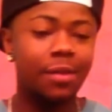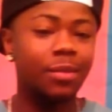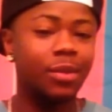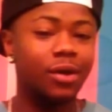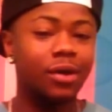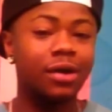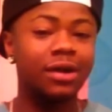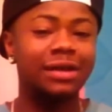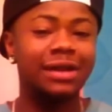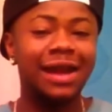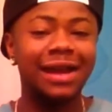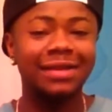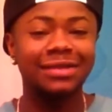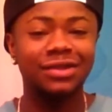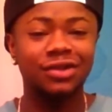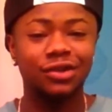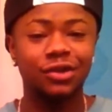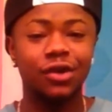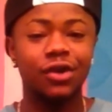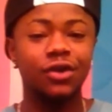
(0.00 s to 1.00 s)
but her
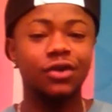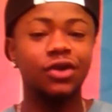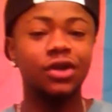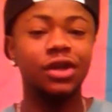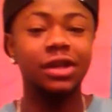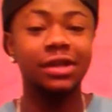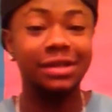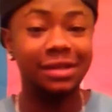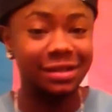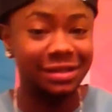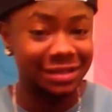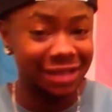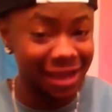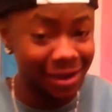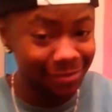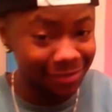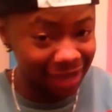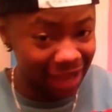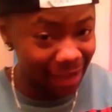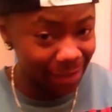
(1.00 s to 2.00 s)
dad's church is the
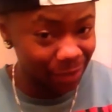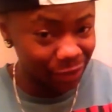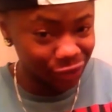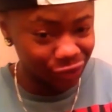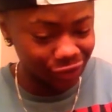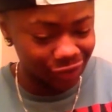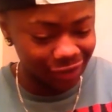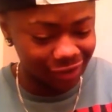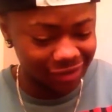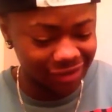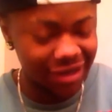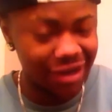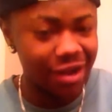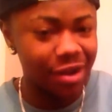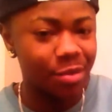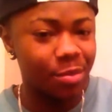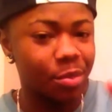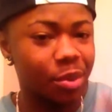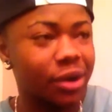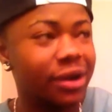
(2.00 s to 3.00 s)
same type of church,
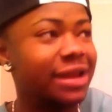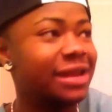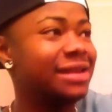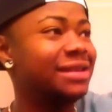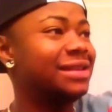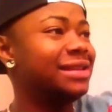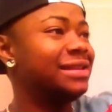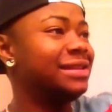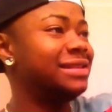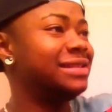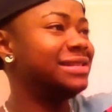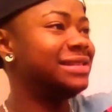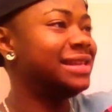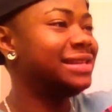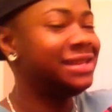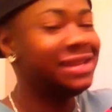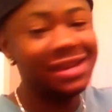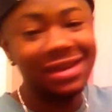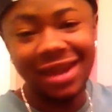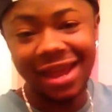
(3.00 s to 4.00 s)
but in the
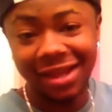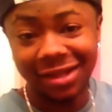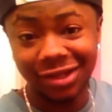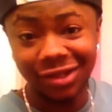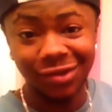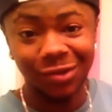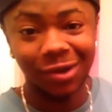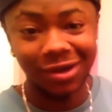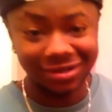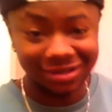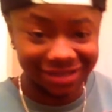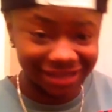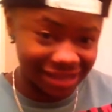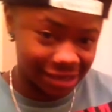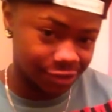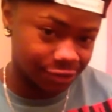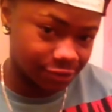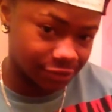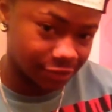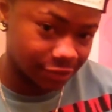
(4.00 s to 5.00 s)
city next to us
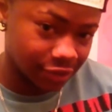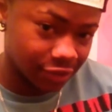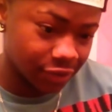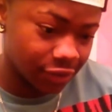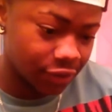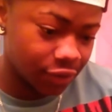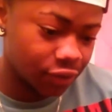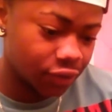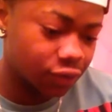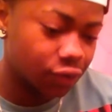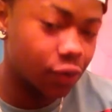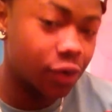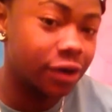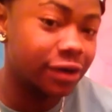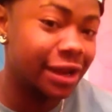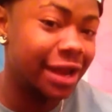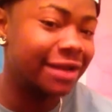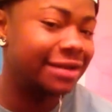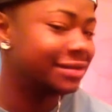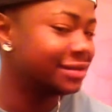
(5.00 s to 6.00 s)
here. So her
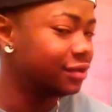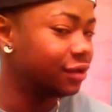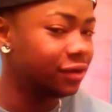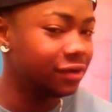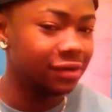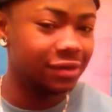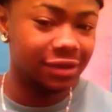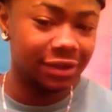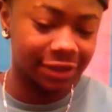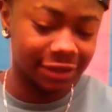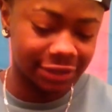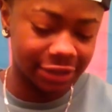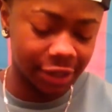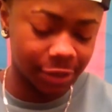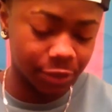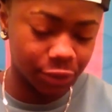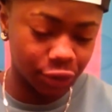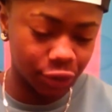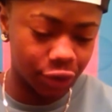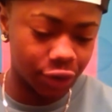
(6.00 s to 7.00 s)
dad is not in the
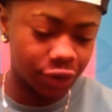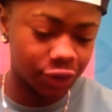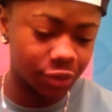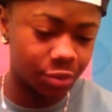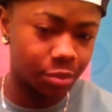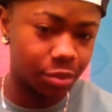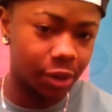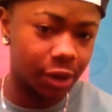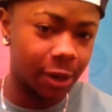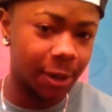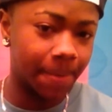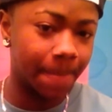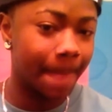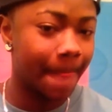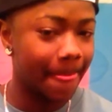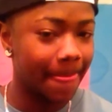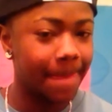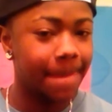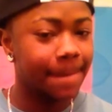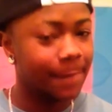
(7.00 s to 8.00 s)
same church, but
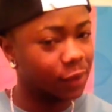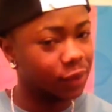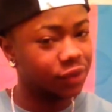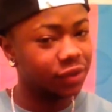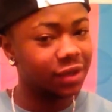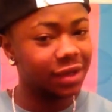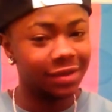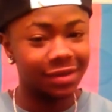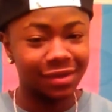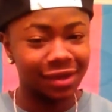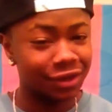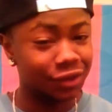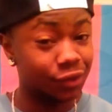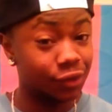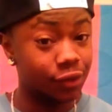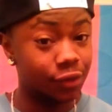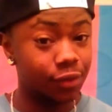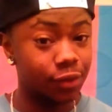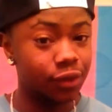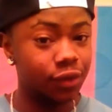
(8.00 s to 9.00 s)
once again, the
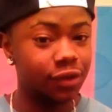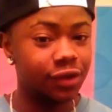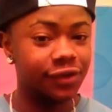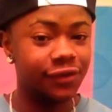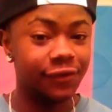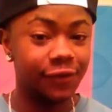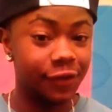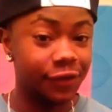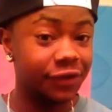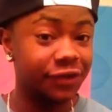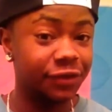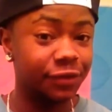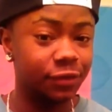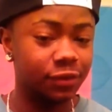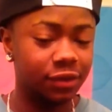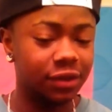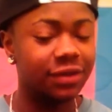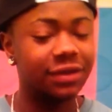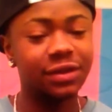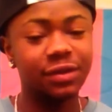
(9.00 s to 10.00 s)
Nigerian community
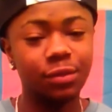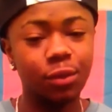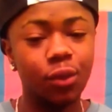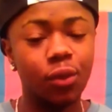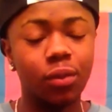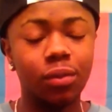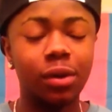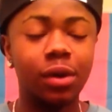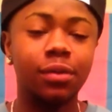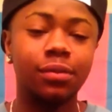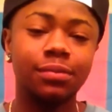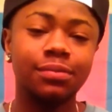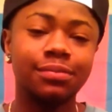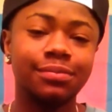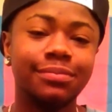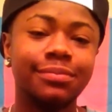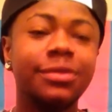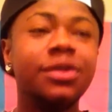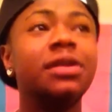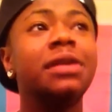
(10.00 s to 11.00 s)
is small. Well,
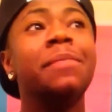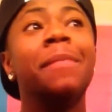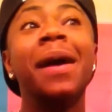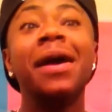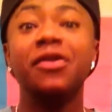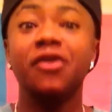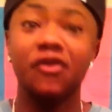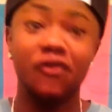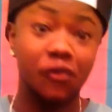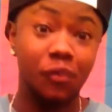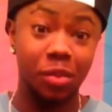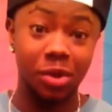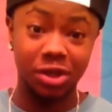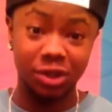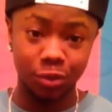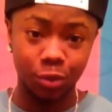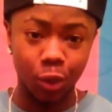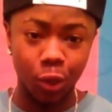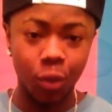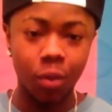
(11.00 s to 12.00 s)
it might not even be
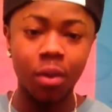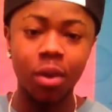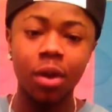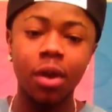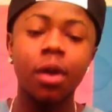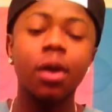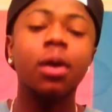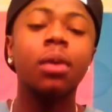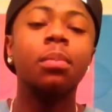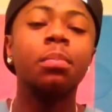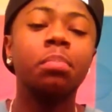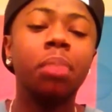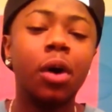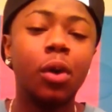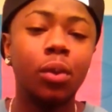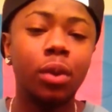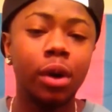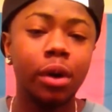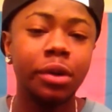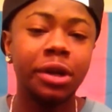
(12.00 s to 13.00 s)
small,
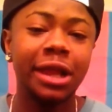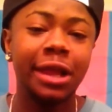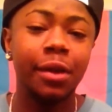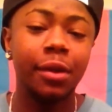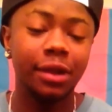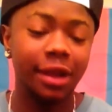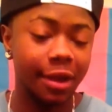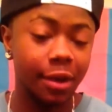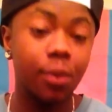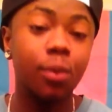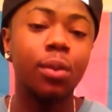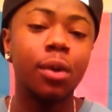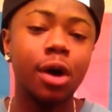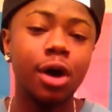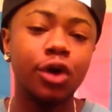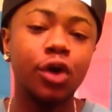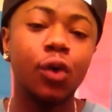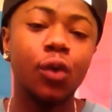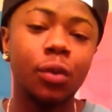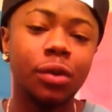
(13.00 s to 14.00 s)
but word
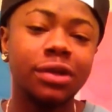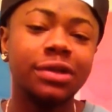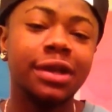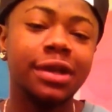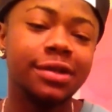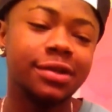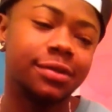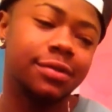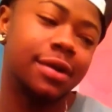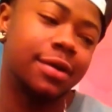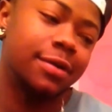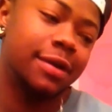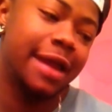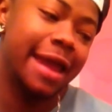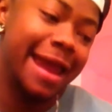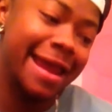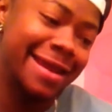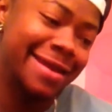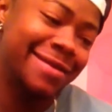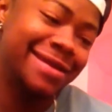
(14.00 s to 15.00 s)
always gets around.
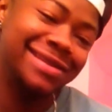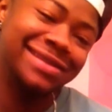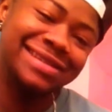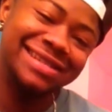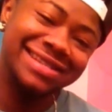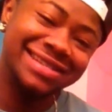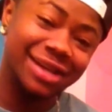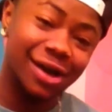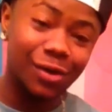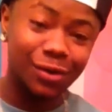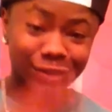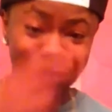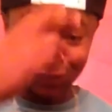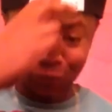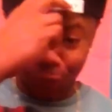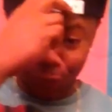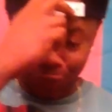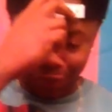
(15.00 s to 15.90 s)
Anyway, so this girl was